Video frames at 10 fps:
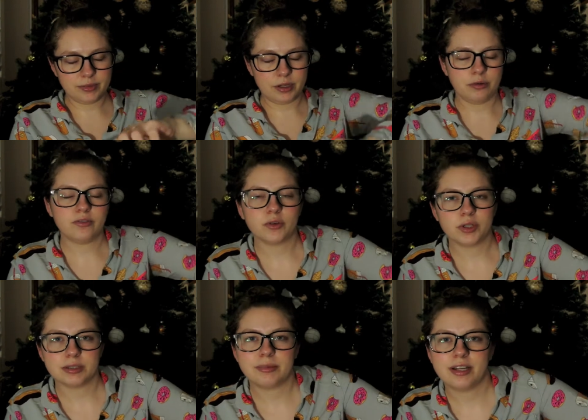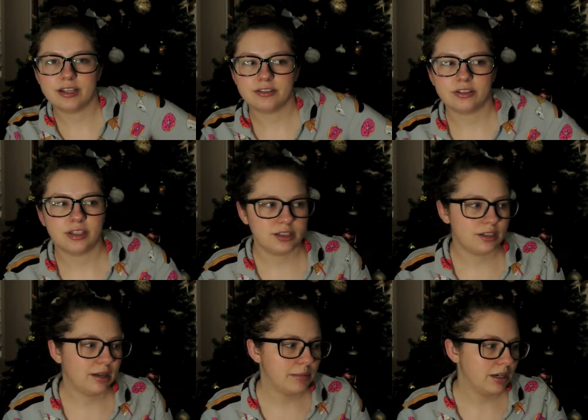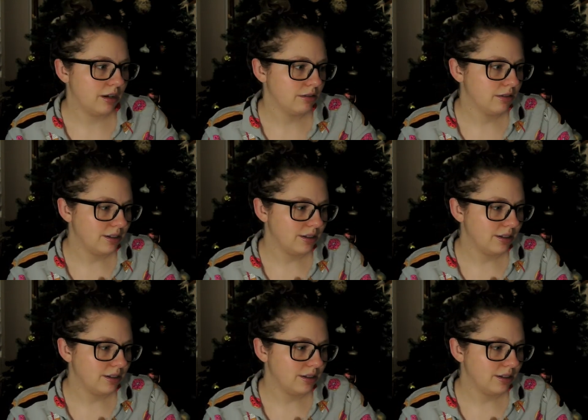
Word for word: Of course, my hands are like slimy now.